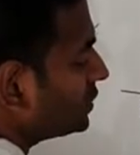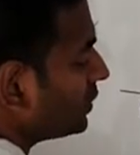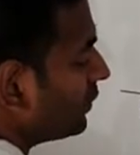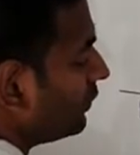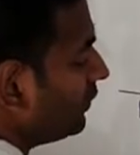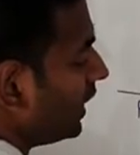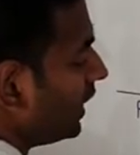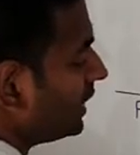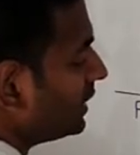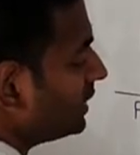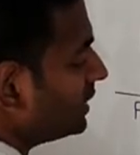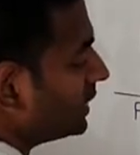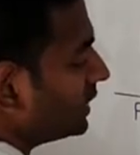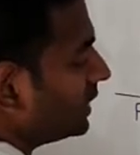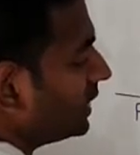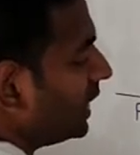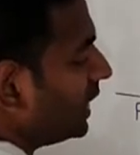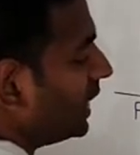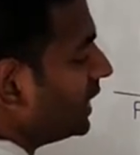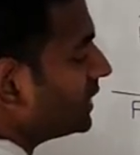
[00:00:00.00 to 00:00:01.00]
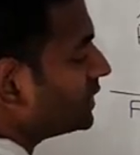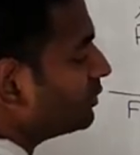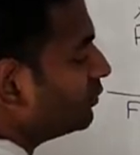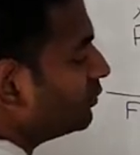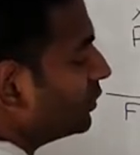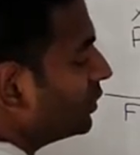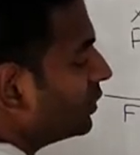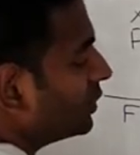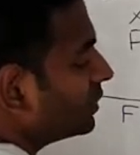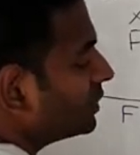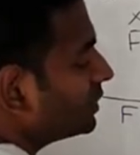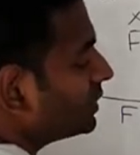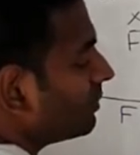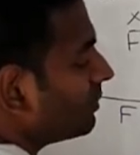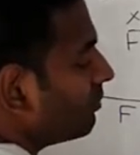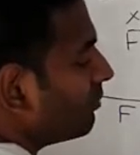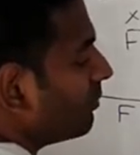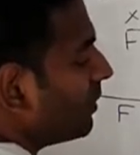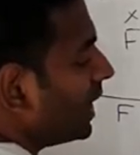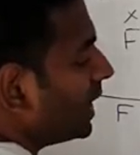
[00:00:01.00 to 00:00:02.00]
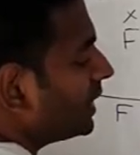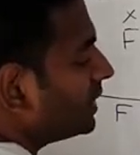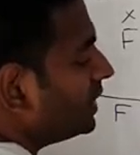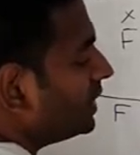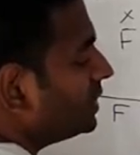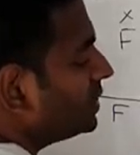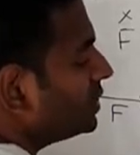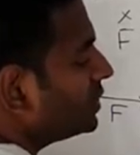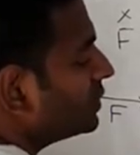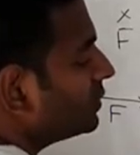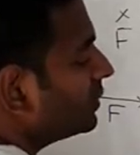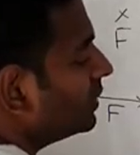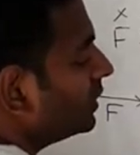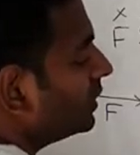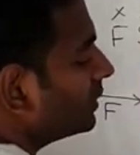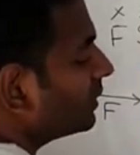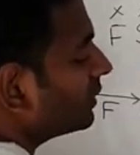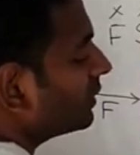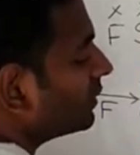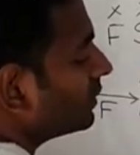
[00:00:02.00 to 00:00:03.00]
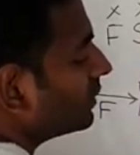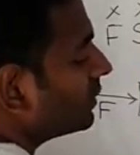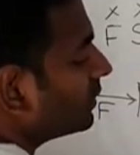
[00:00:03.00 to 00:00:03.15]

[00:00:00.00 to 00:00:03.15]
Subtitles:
So vector has both magnitude